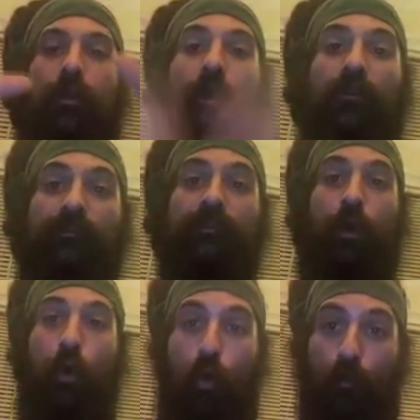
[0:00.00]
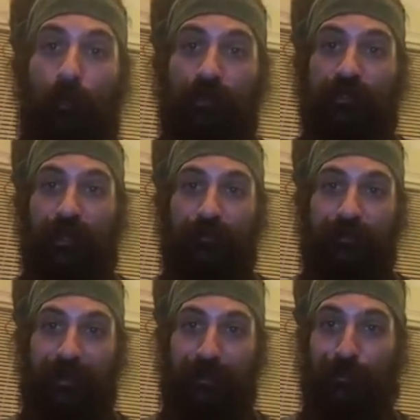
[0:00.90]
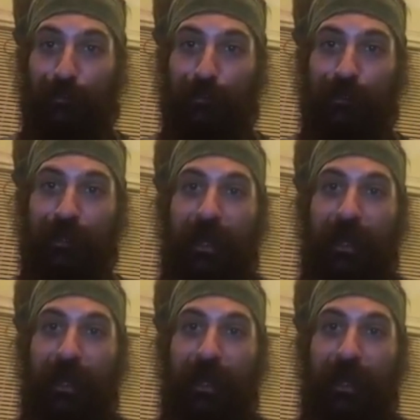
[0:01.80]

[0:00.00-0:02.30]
harvest a whole bunch out in nature